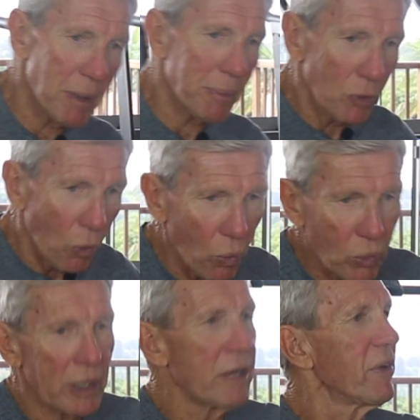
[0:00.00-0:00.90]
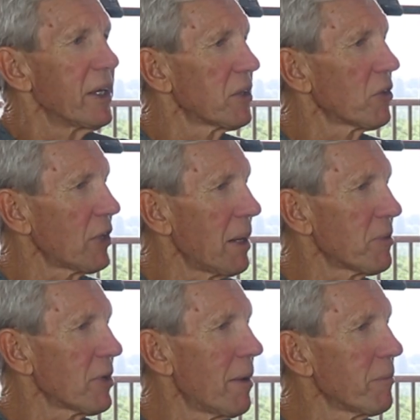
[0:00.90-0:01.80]
people all leaving at the
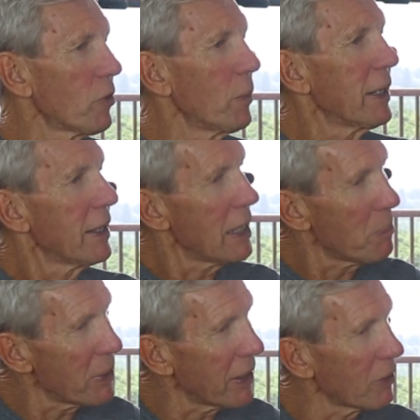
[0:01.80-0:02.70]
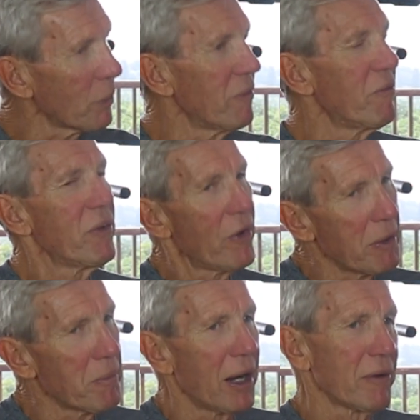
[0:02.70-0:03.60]
same time. So we're keeping it. We're
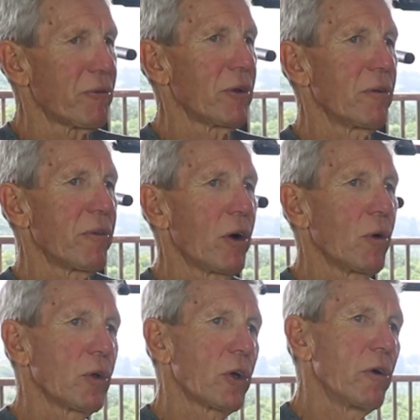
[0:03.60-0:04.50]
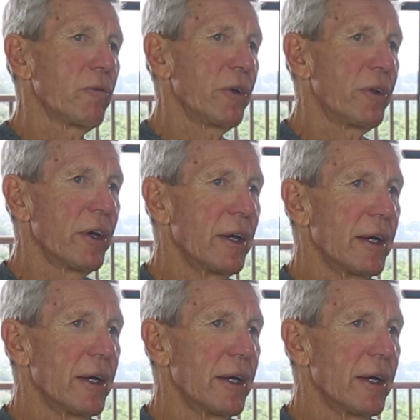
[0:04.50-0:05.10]
very mindful of the whole COVID